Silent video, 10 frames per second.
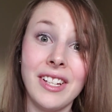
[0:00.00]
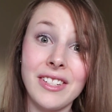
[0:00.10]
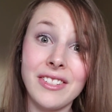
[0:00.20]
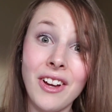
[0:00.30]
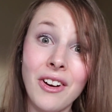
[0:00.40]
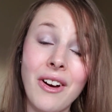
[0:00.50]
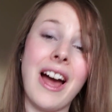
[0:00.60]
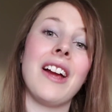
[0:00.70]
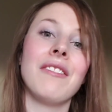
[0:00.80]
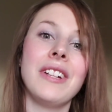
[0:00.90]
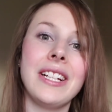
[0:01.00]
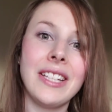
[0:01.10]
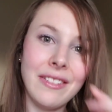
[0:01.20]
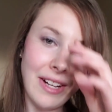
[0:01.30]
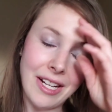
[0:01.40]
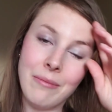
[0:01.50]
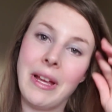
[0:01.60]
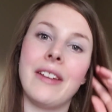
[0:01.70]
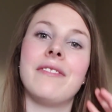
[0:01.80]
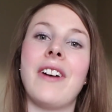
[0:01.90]
So I really
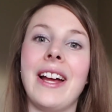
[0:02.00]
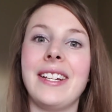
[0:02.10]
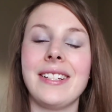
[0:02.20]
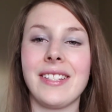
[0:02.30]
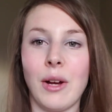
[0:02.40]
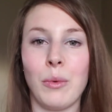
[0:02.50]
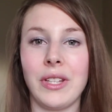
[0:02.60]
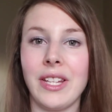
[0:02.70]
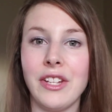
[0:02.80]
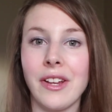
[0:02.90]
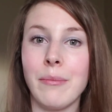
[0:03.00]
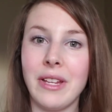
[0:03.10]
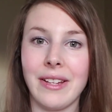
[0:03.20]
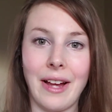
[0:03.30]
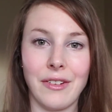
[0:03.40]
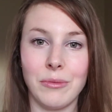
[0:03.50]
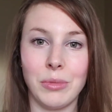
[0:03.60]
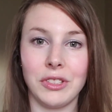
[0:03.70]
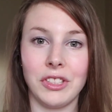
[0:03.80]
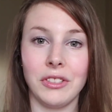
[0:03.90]
recommend finding someone that you can be
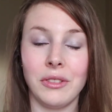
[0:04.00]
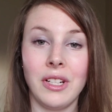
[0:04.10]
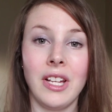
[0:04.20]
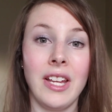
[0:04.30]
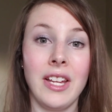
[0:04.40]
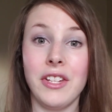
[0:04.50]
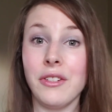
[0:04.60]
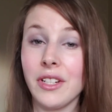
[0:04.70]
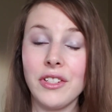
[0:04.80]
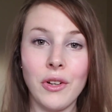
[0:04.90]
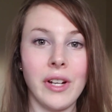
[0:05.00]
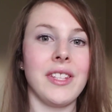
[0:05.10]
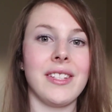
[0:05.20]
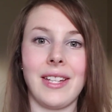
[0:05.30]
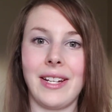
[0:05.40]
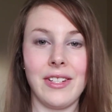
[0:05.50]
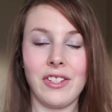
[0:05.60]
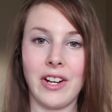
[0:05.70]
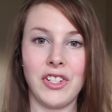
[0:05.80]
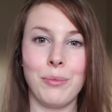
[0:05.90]
accountable to. You could join the study
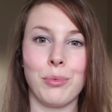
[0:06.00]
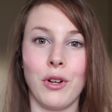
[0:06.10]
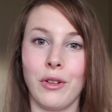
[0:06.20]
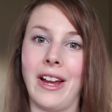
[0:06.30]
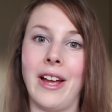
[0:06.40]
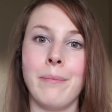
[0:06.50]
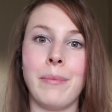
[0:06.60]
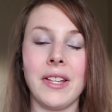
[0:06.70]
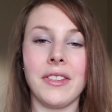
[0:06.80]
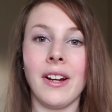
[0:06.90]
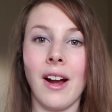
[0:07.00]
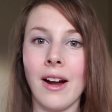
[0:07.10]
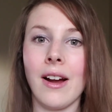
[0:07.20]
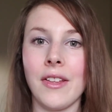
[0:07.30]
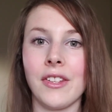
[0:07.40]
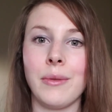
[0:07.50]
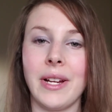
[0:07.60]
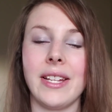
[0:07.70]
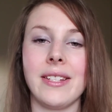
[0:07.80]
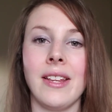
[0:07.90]
strategy program, but there are other
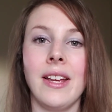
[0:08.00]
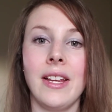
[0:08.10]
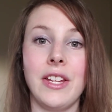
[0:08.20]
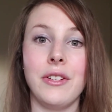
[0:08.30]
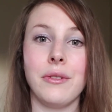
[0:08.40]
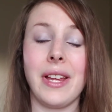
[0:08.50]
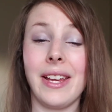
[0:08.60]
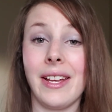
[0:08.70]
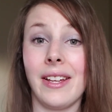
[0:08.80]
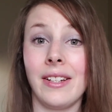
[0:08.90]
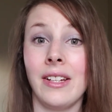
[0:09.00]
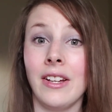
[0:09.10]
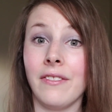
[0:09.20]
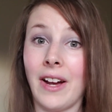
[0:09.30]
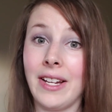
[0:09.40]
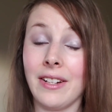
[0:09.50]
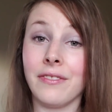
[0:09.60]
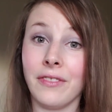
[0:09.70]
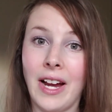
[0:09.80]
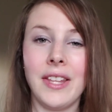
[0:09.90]
ways. You can find a
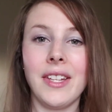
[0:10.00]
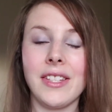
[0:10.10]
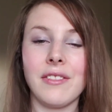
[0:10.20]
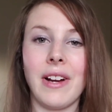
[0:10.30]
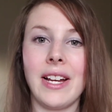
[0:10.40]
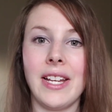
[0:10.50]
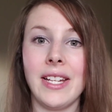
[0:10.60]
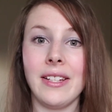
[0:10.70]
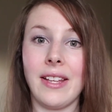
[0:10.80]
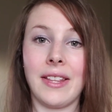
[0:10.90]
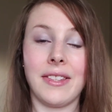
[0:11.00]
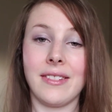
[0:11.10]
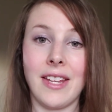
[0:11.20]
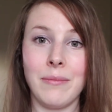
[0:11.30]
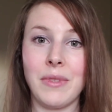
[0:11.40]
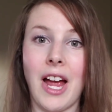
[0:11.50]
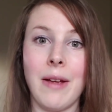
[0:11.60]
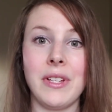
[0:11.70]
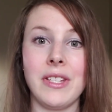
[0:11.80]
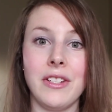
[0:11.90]
friend that's writing at the same
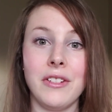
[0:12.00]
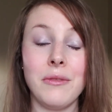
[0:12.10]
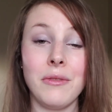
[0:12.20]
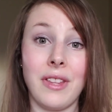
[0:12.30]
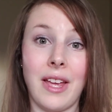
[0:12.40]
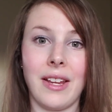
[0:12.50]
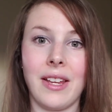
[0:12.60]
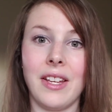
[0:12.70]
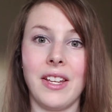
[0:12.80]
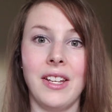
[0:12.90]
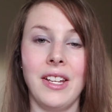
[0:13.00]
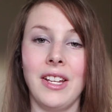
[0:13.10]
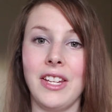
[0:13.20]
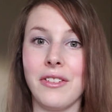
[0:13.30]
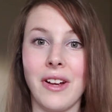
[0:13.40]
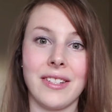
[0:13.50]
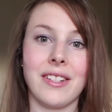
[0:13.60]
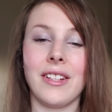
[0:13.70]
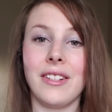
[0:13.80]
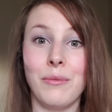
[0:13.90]
time as you you guys
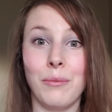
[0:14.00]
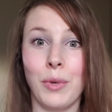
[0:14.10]
could